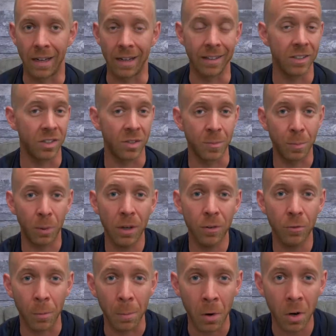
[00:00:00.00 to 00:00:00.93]
And this is
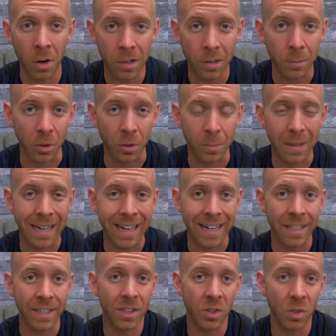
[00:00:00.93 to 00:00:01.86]
pretty remarkable
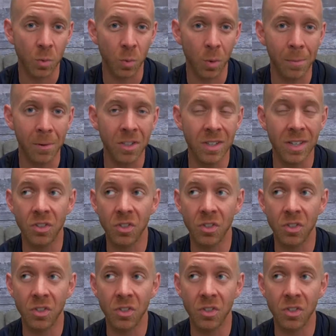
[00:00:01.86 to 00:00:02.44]
because swimmers